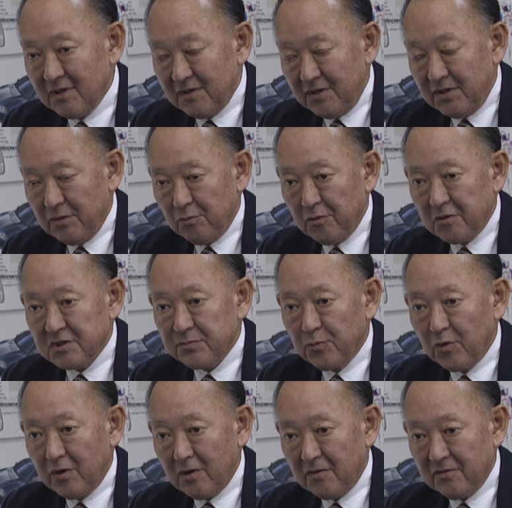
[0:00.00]
and the rear
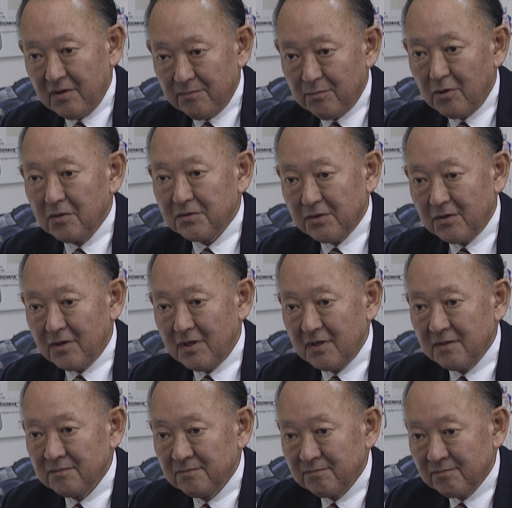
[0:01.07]
spoiler that bolted on,
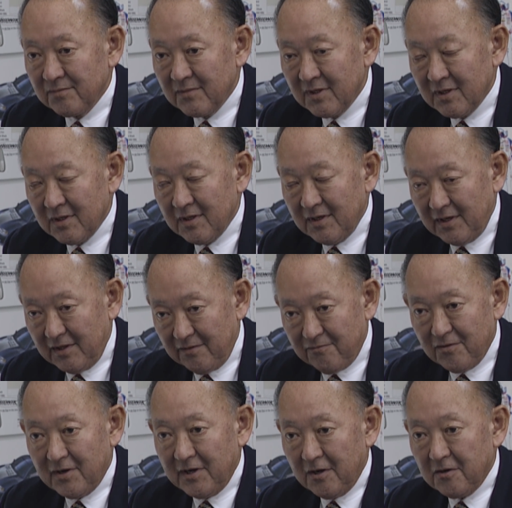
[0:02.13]
and the
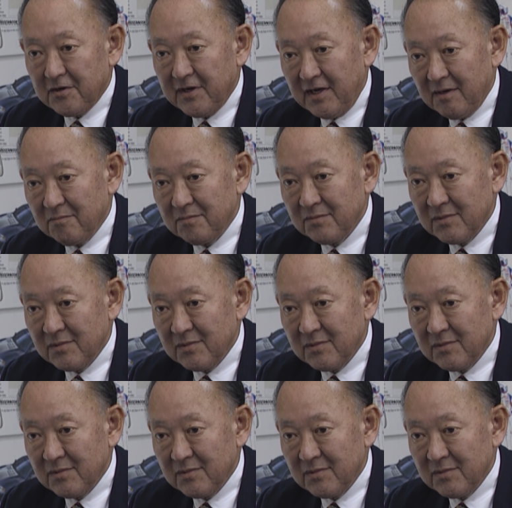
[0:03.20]
front air dam.